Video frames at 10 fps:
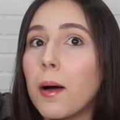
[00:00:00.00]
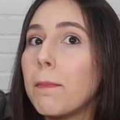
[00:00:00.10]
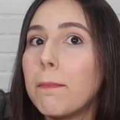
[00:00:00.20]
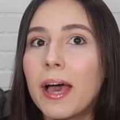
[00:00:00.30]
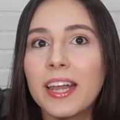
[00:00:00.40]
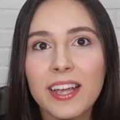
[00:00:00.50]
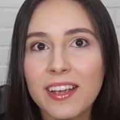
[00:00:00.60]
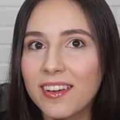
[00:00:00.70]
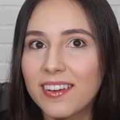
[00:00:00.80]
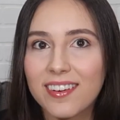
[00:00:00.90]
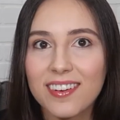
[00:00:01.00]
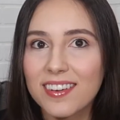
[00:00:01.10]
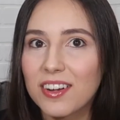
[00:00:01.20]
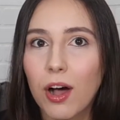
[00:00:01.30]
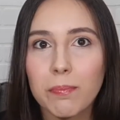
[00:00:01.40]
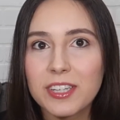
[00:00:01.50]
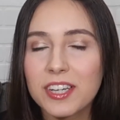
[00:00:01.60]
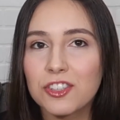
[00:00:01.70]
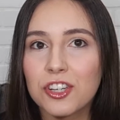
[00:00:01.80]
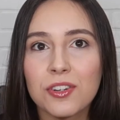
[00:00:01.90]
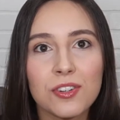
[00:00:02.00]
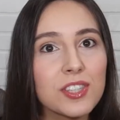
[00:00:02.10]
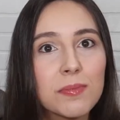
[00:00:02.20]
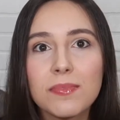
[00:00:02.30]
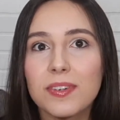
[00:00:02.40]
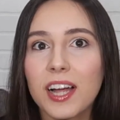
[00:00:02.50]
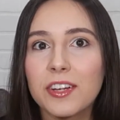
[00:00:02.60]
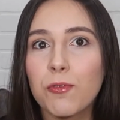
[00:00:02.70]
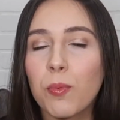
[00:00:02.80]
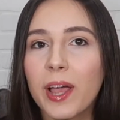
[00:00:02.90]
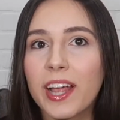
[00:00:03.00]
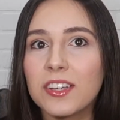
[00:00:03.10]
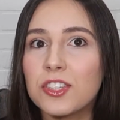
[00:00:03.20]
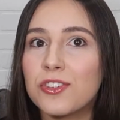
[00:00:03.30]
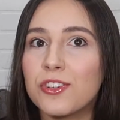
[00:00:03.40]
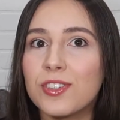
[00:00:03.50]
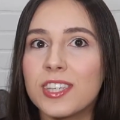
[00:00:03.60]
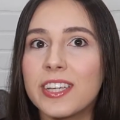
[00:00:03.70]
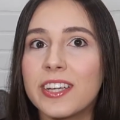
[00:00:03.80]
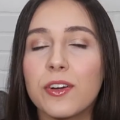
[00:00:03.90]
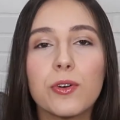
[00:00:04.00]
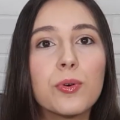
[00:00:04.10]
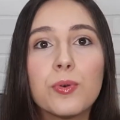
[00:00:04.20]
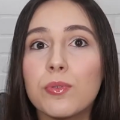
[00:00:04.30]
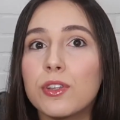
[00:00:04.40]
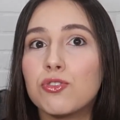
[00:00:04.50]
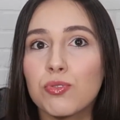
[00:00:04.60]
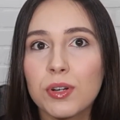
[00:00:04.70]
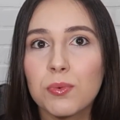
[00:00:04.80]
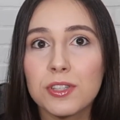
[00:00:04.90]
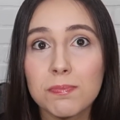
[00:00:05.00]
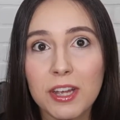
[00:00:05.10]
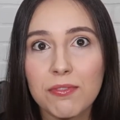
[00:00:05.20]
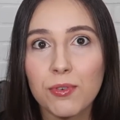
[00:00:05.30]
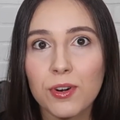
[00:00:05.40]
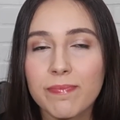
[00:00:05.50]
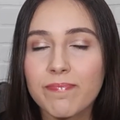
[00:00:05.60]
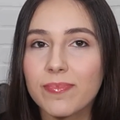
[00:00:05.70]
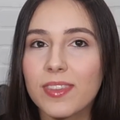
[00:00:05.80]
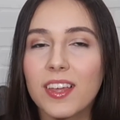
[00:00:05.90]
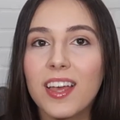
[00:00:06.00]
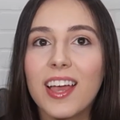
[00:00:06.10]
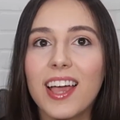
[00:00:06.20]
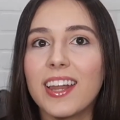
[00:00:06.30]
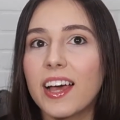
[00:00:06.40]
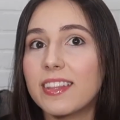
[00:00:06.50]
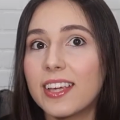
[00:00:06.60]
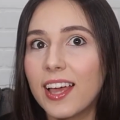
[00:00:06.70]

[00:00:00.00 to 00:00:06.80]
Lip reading: a betting competition or some kind of way to see who the drink was made for. And at the